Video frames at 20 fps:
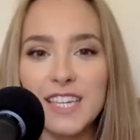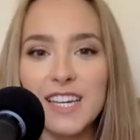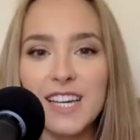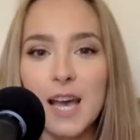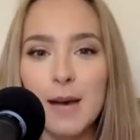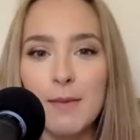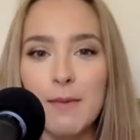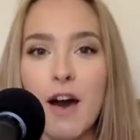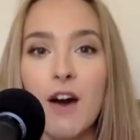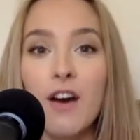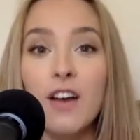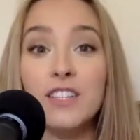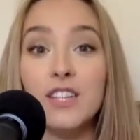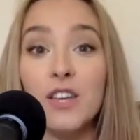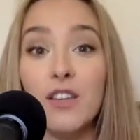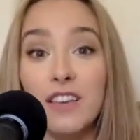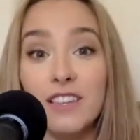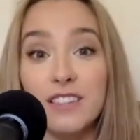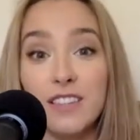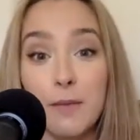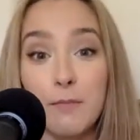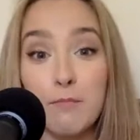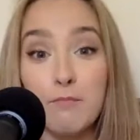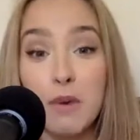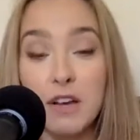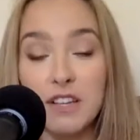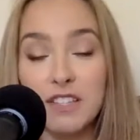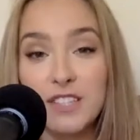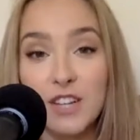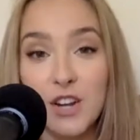it come out until he's like
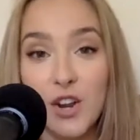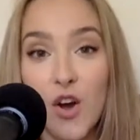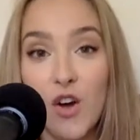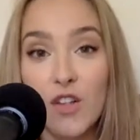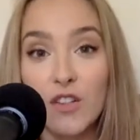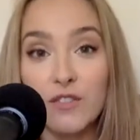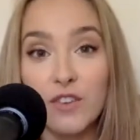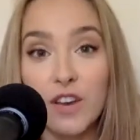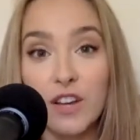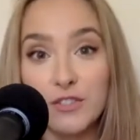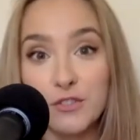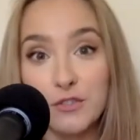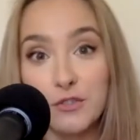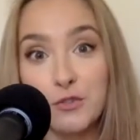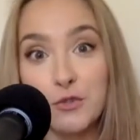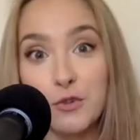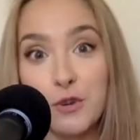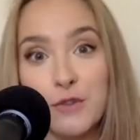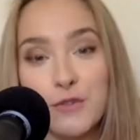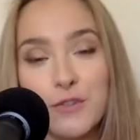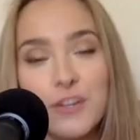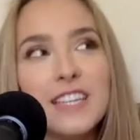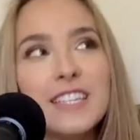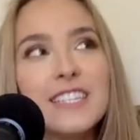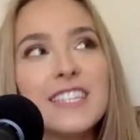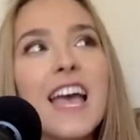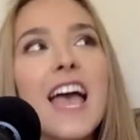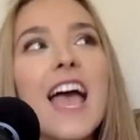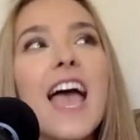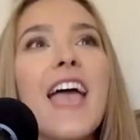busting all of Gus's trophies